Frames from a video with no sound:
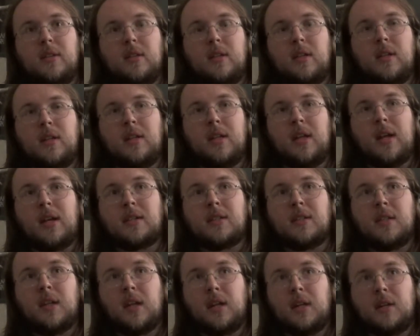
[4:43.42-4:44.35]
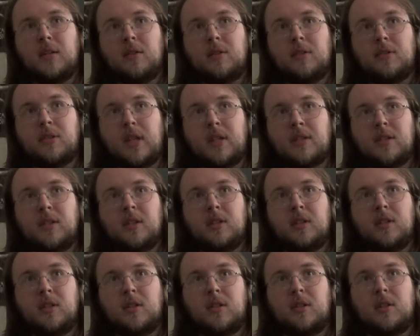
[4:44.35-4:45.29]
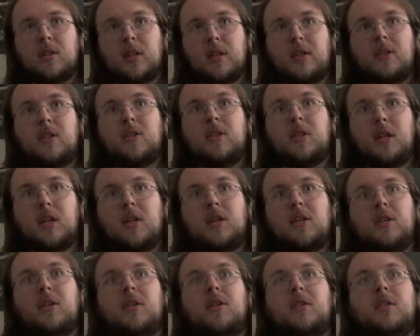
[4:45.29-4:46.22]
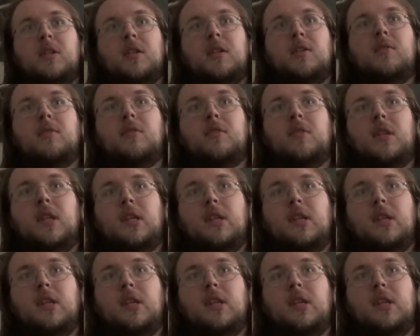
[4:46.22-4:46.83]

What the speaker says: it actually had it. It was actually kind of good characters and